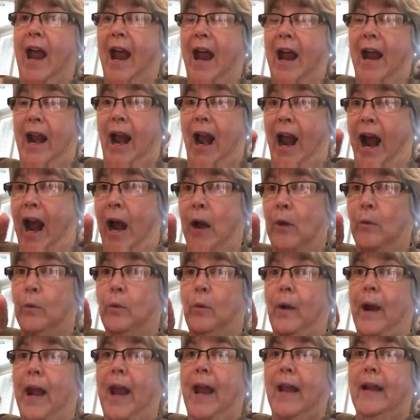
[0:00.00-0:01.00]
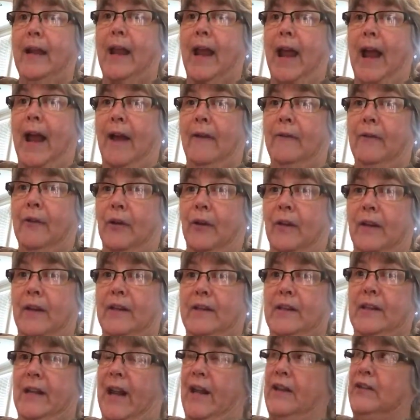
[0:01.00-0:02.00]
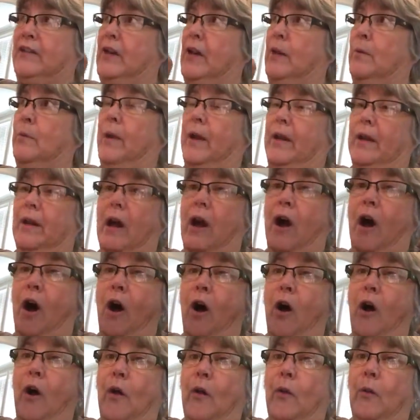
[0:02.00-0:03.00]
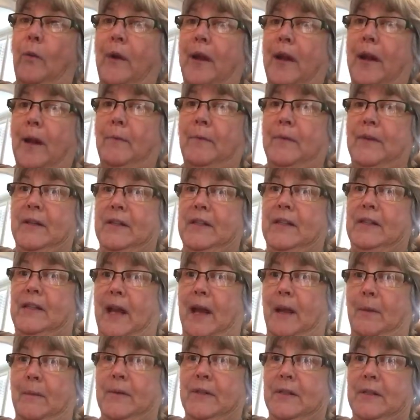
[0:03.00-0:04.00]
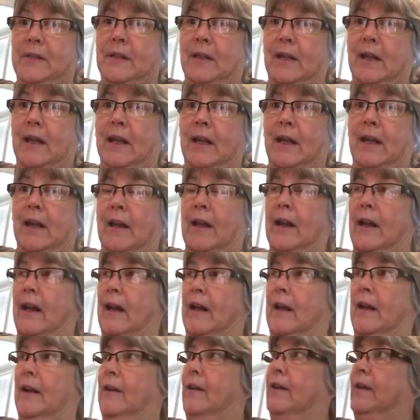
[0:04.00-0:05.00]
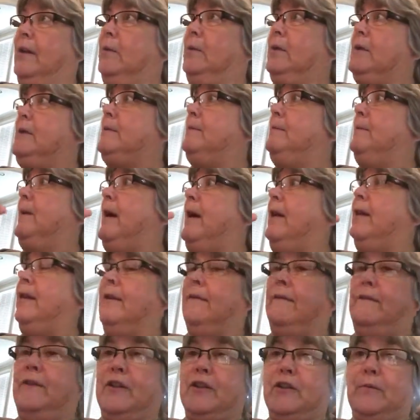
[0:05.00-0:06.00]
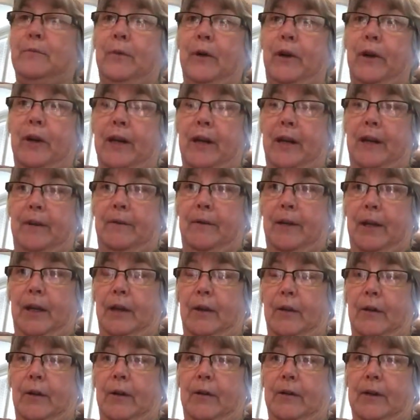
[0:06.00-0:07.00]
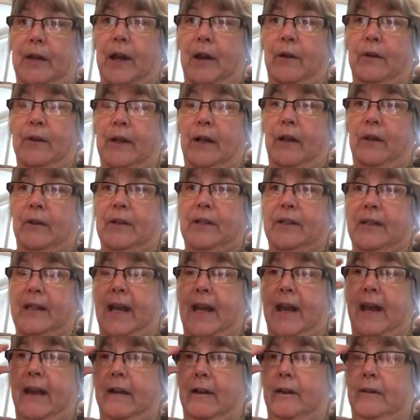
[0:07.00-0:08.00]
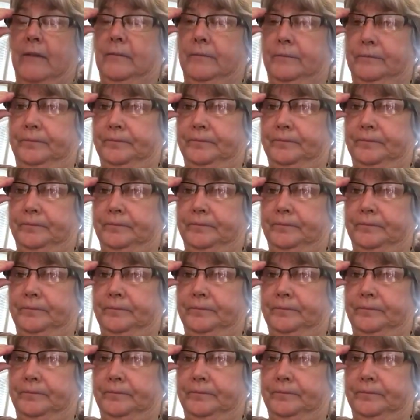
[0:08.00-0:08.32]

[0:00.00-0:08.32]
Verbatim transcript: And I ran after these guys. They went all the way up the steps uh, it was by the fish market, you know, downtown Seattle.